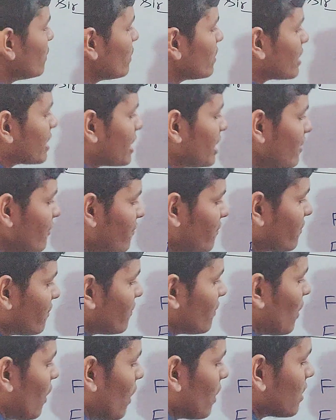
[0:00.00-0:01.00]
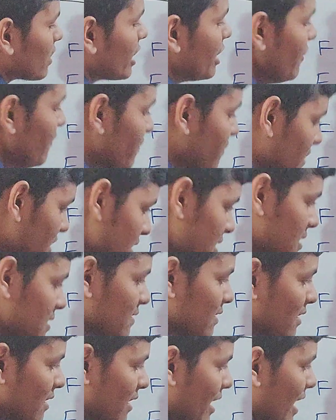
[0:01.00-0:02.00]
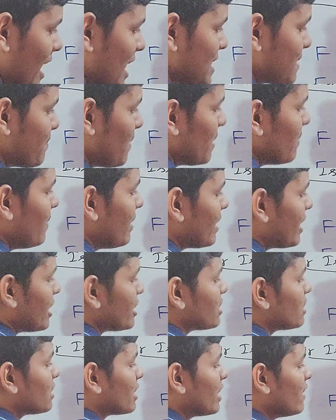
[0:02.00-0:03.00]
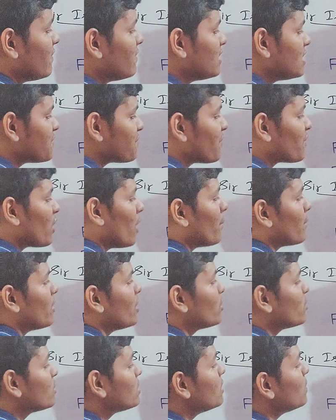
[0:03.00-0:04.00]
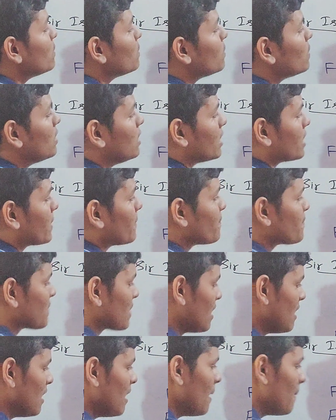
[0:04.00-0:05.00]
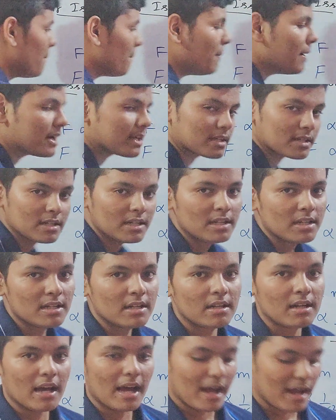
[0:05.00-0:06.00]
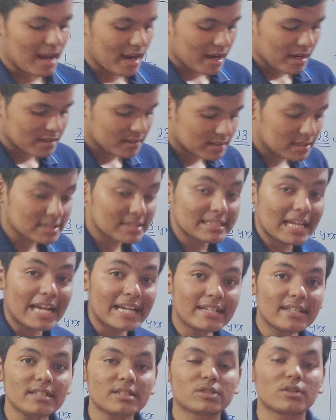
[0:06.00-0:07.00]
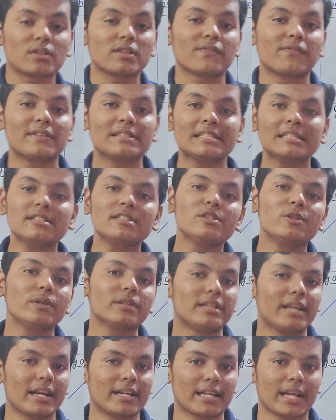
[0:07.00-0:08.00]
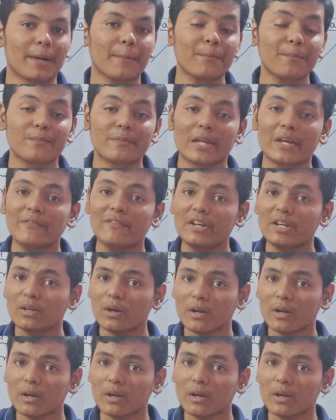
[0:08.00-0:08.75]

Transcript: to give this experimentation, give this phenomenon to the world. But the scientists or the physicists during that time, they will